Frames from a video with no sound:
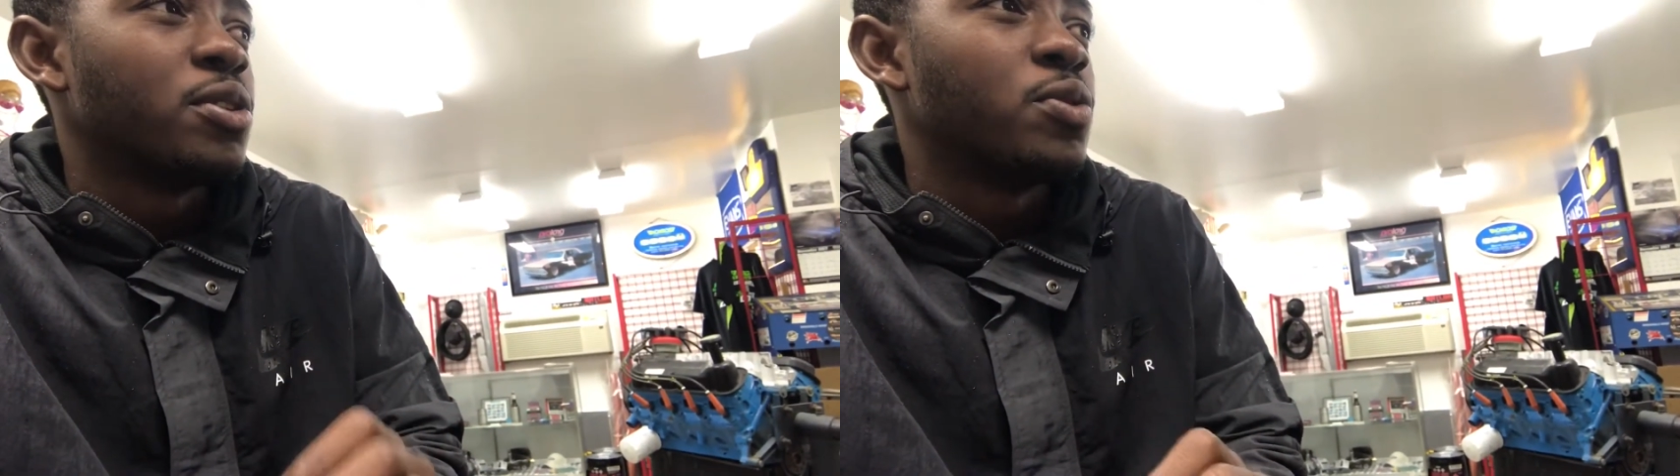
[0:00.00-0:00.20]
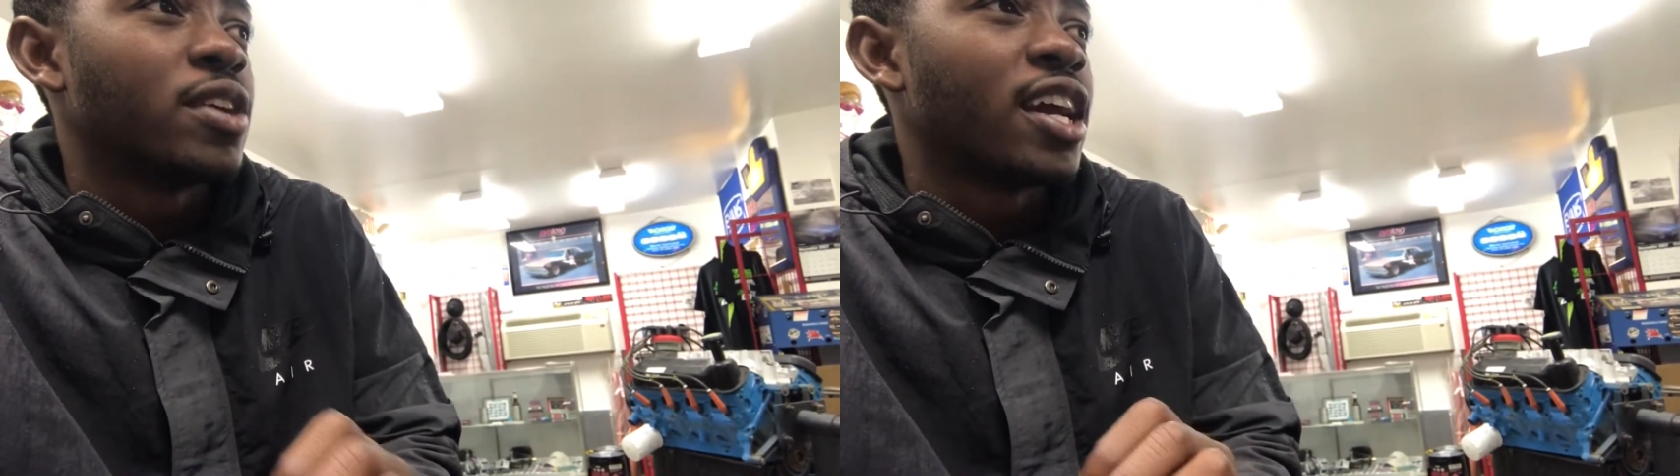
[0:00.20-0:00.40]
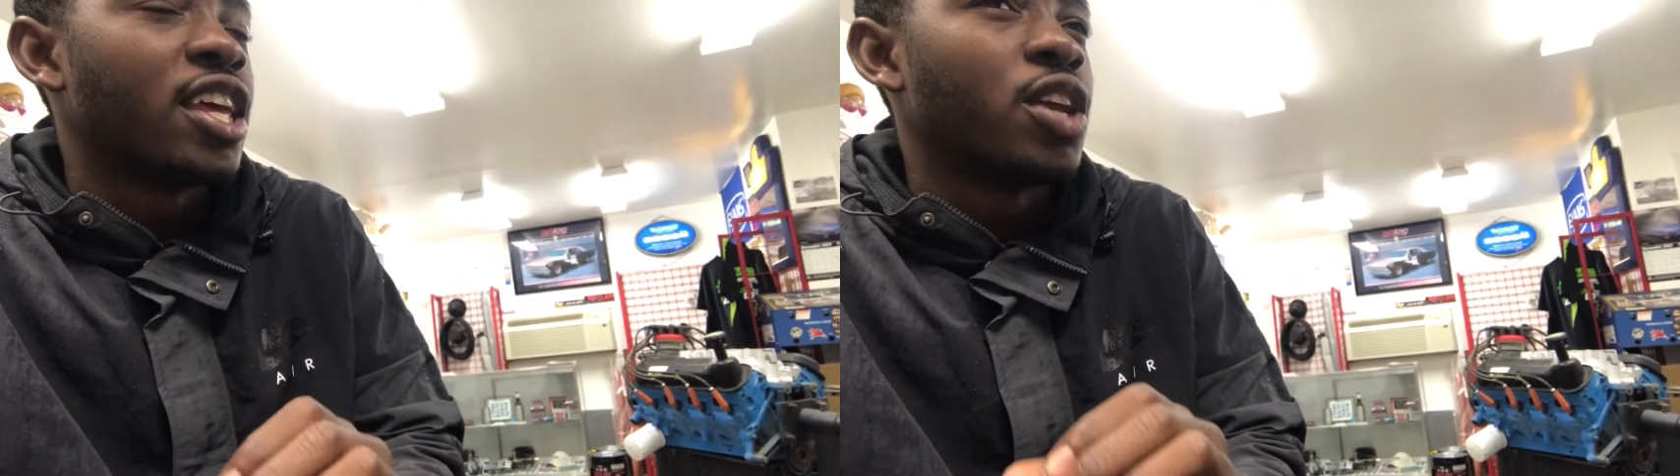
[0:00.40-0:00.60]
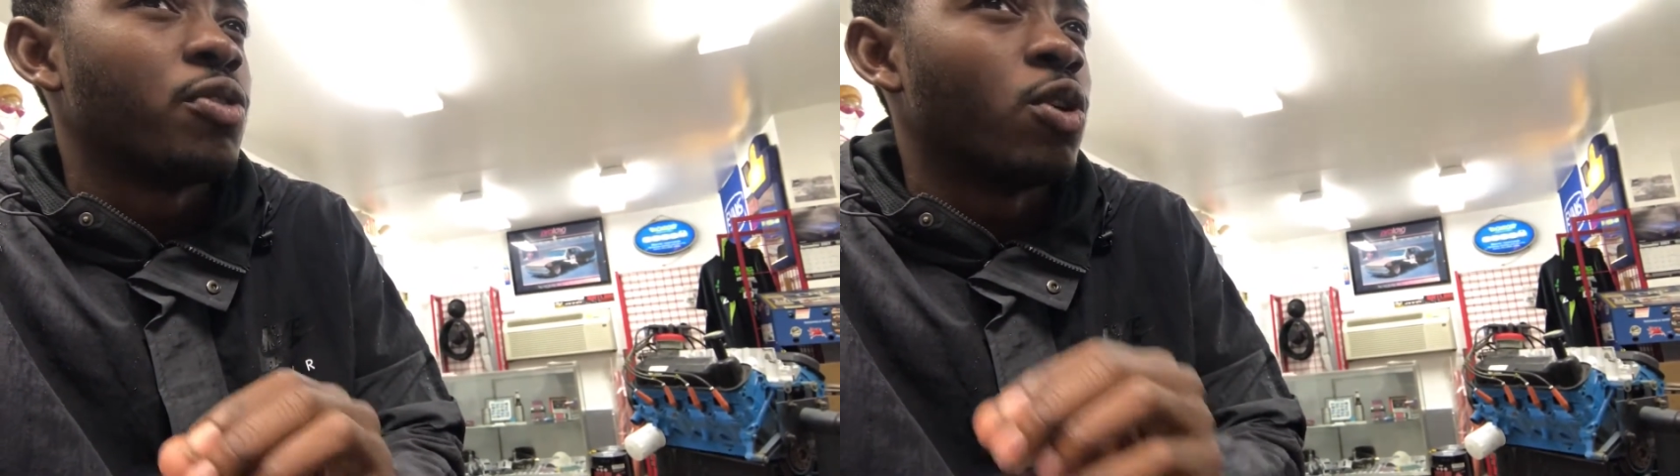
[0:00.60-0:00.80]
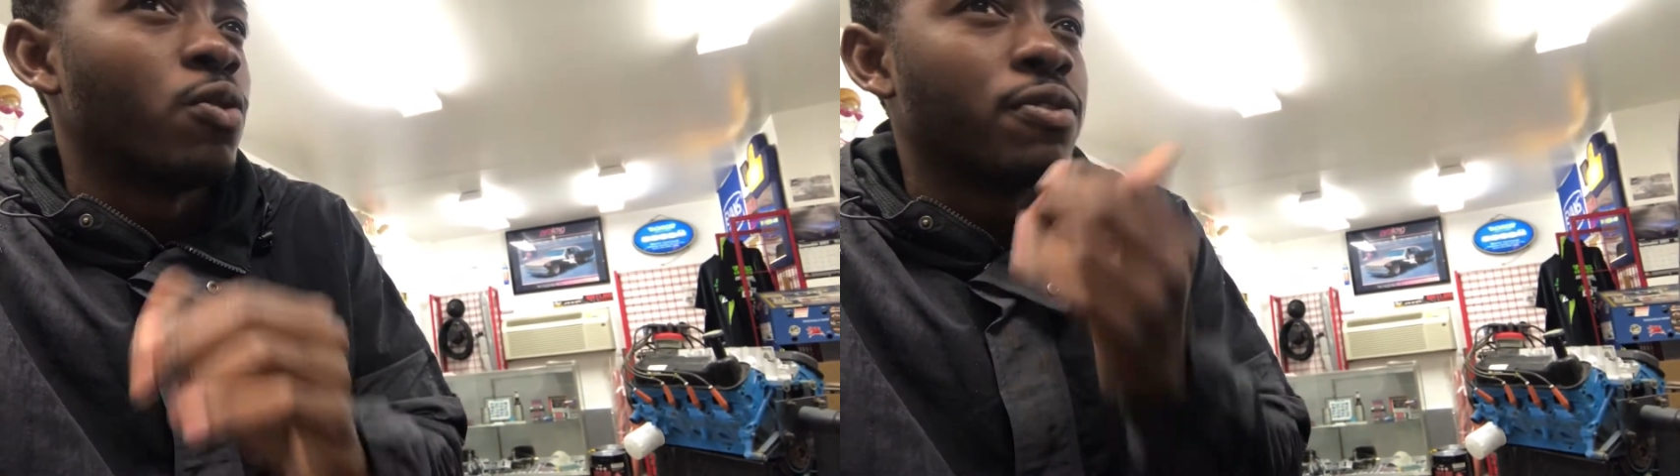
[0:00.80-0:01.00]
and you can kind of
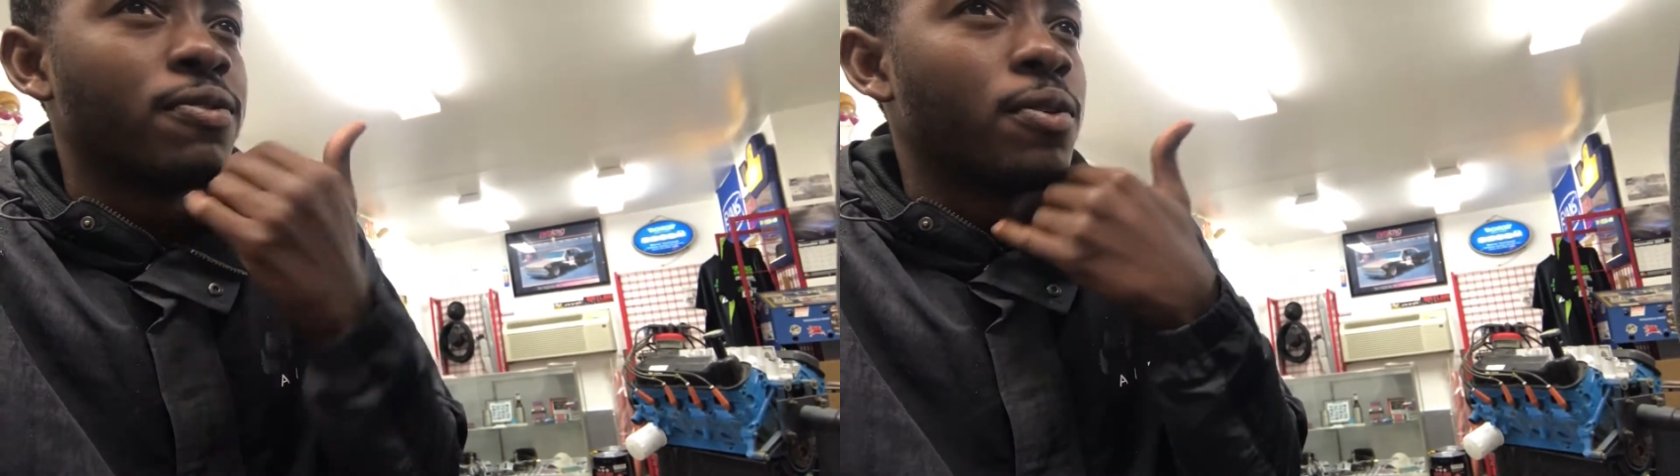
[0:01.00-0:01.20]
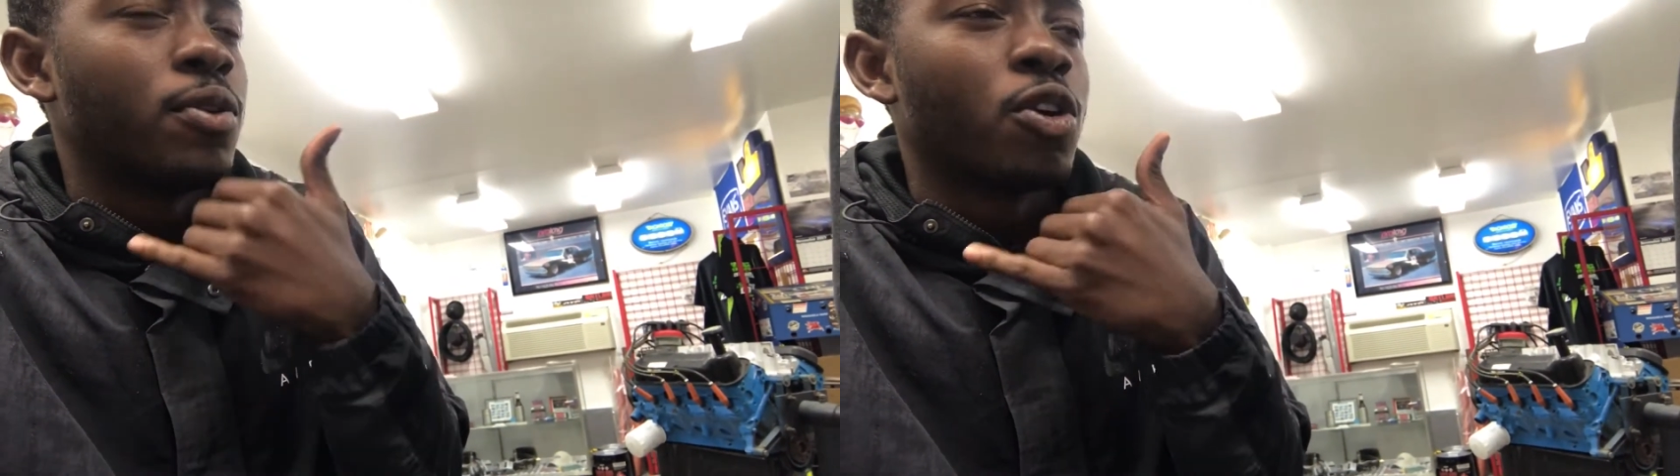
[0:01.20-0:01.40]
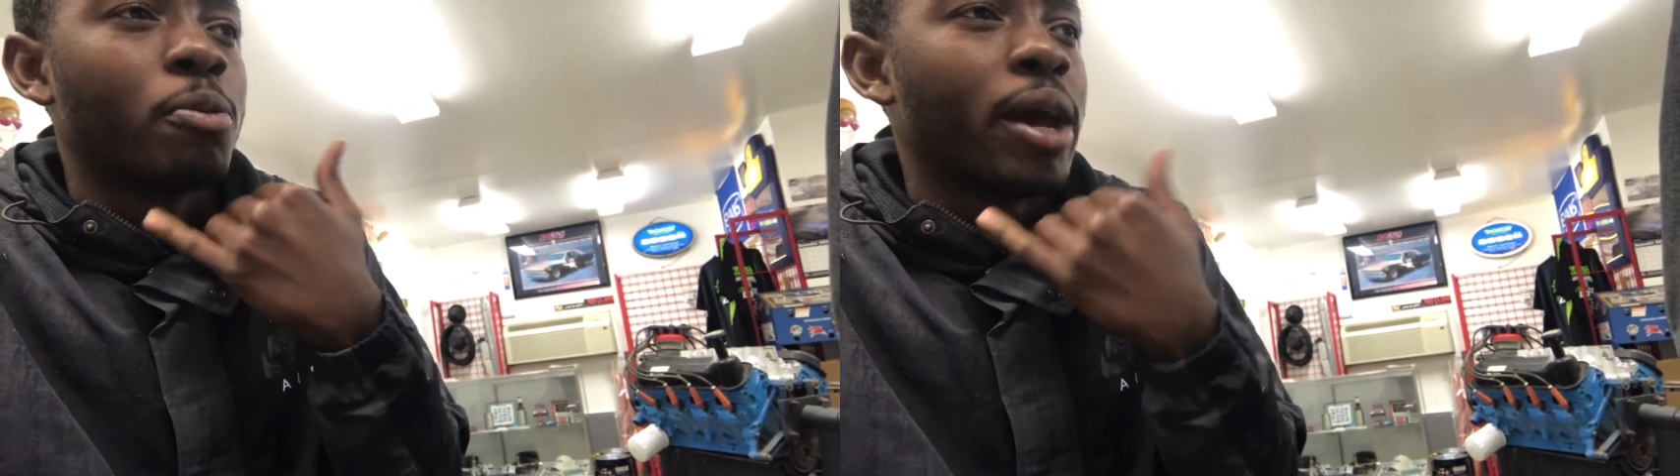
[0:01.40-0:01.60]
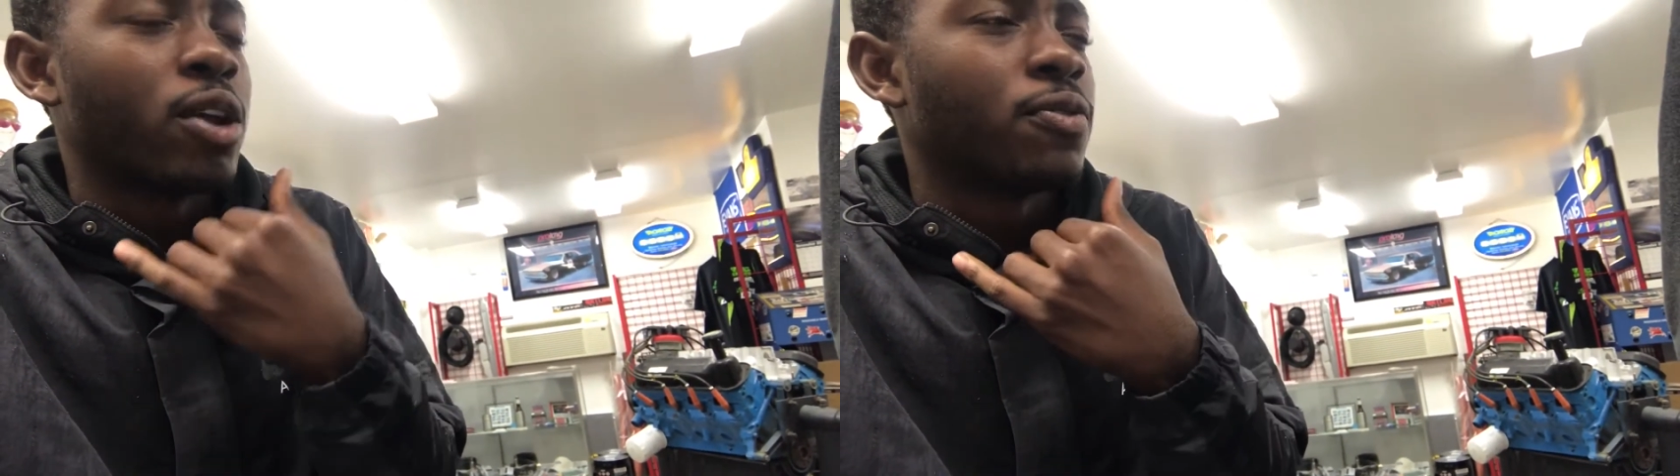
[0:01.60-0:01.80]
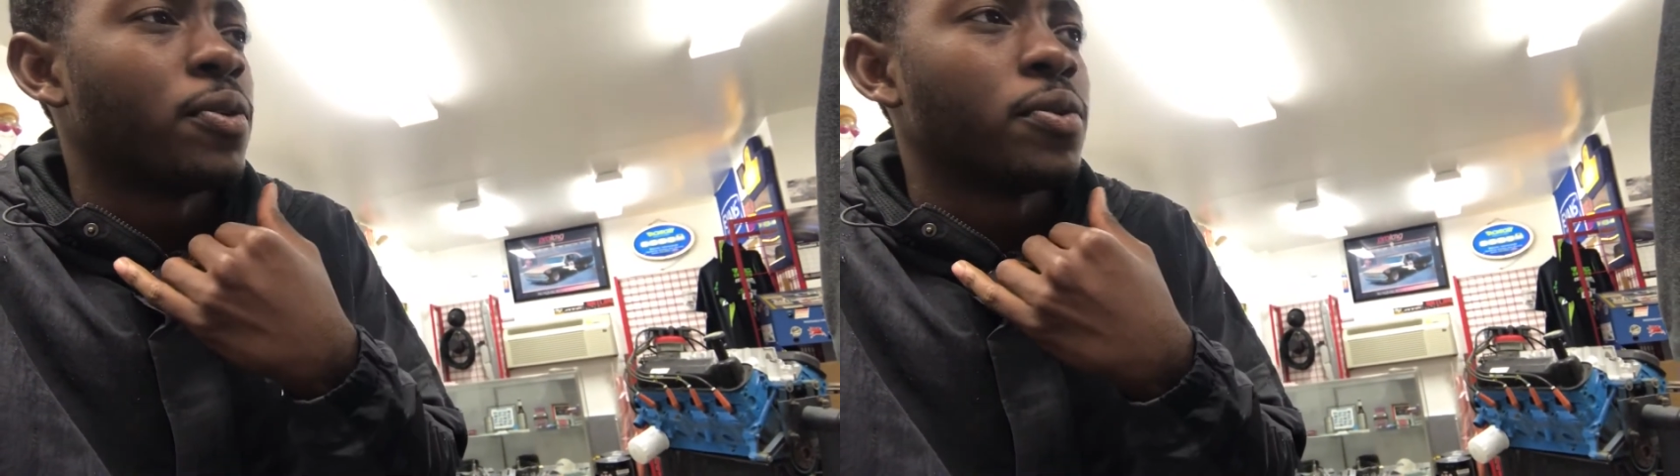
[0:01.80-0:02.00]
hear it over the phone or a
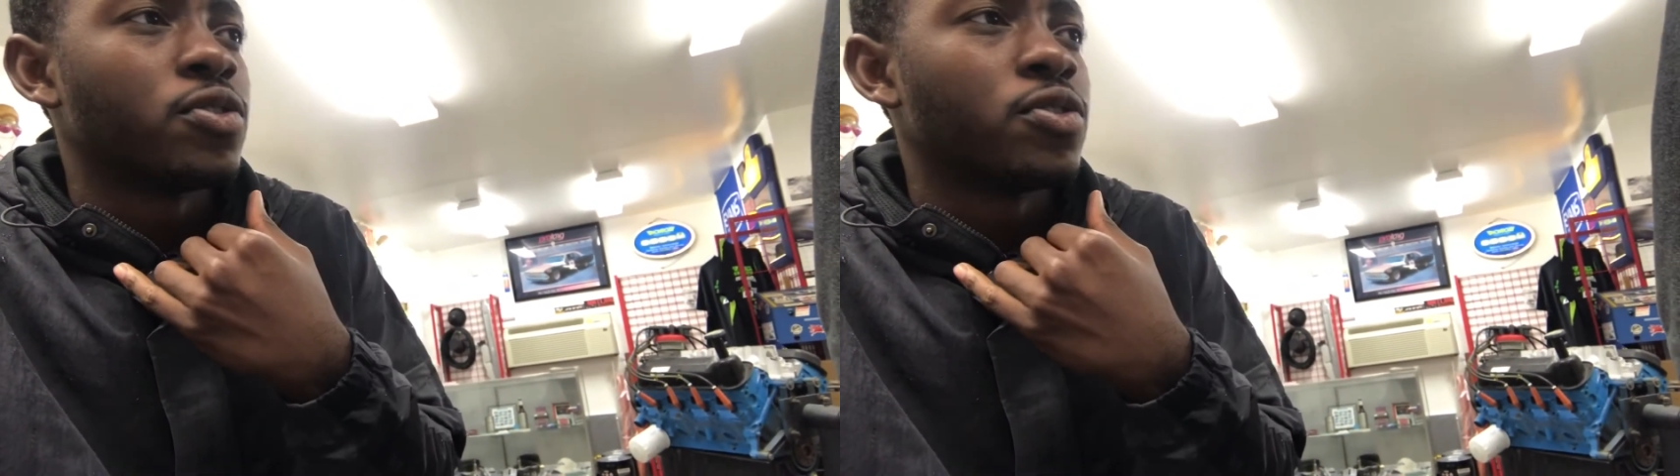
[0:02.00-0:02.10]
microphone